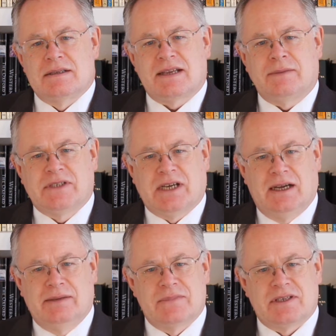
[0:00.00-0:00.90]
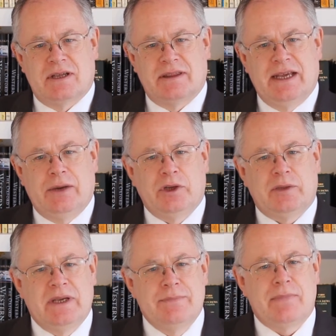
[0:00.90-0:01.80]
Sometimes there
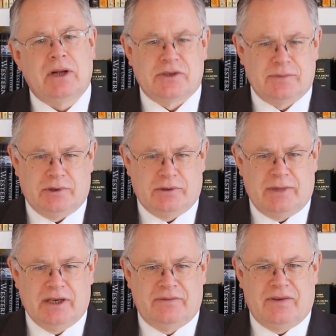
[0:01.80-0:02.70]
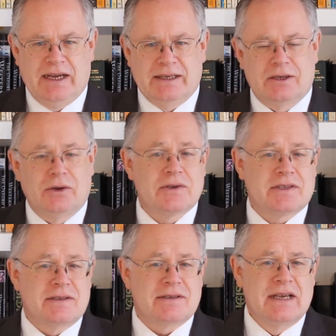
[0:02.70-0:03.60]
will be multiple modifying
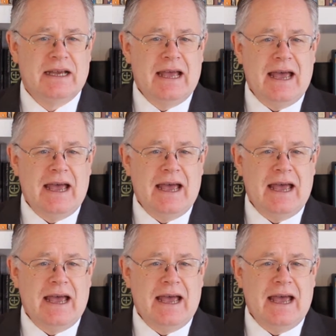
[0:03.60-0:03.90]
clauses,